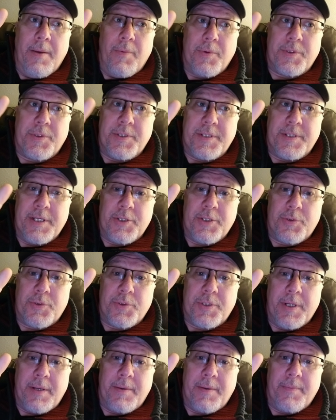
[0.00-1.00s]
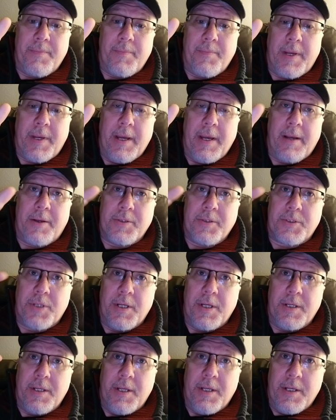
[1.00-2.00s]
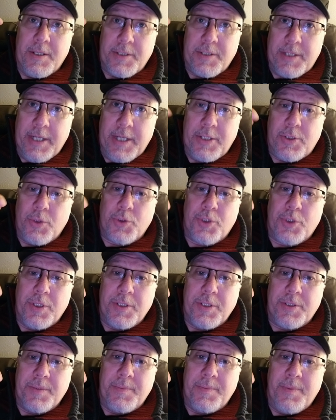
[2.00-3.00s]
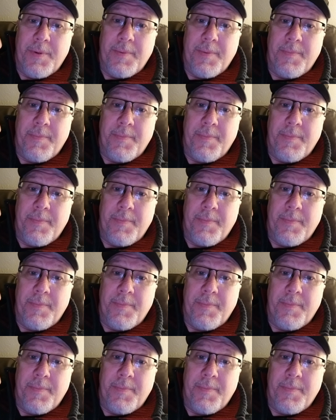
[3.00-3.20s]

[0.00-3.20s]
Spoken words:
Which is interesting, okay, because state socialism